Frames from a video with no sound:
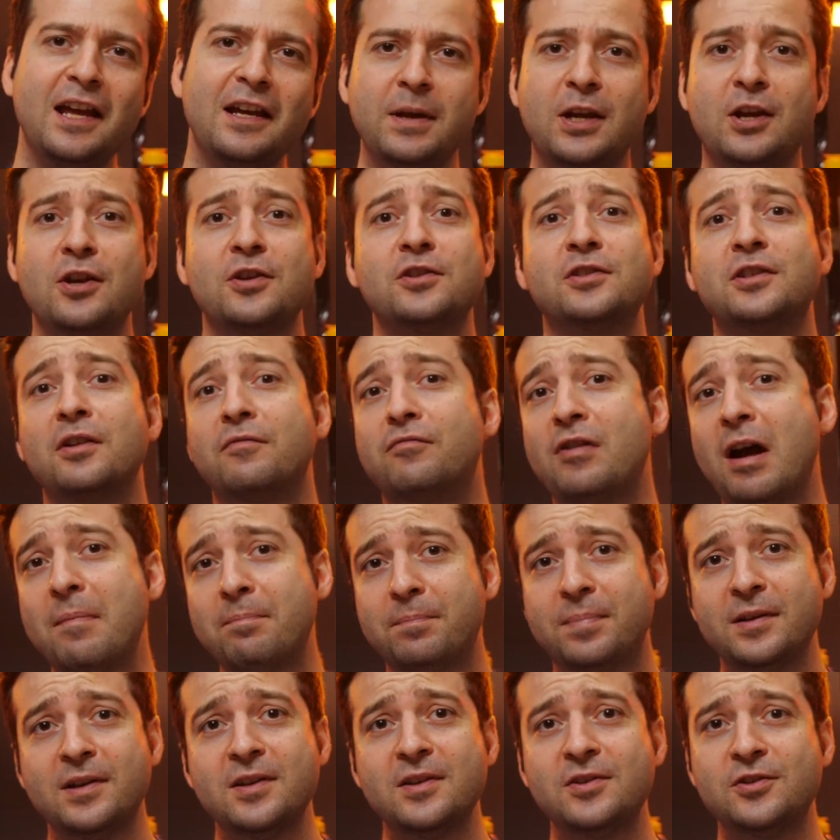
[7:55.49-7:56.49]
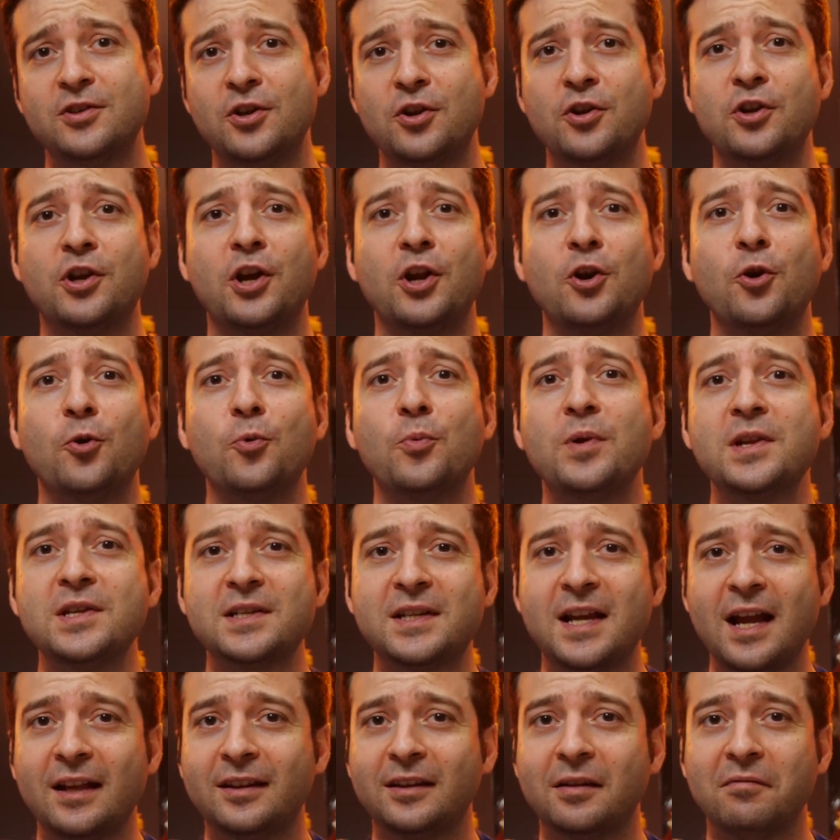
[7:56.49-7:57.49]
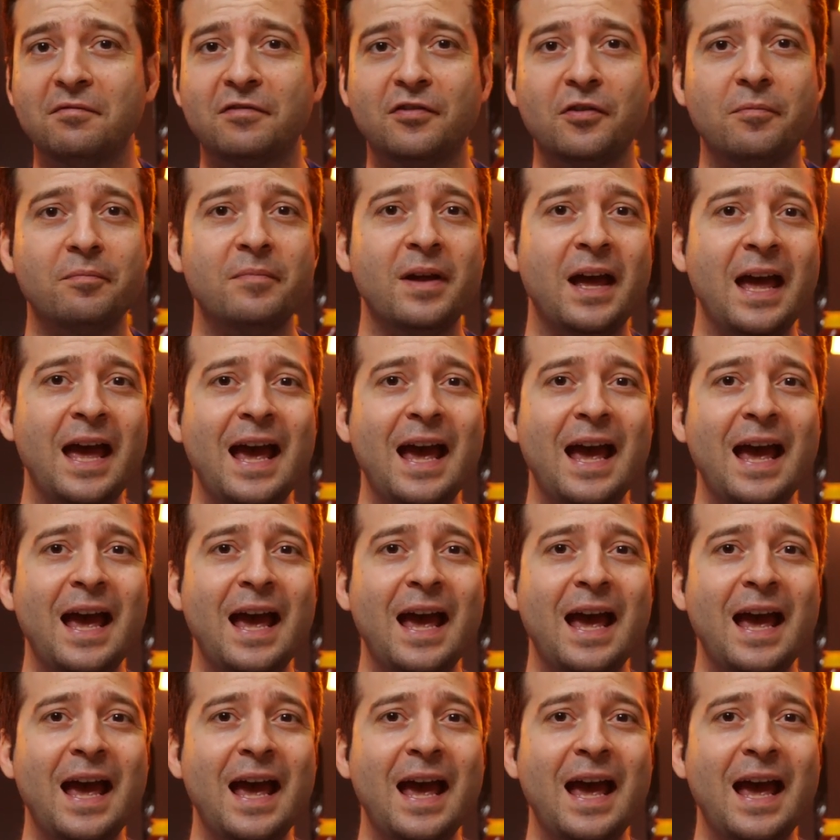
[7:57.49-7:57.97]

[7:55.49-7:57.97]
because the wrappers, you know, you can always get them from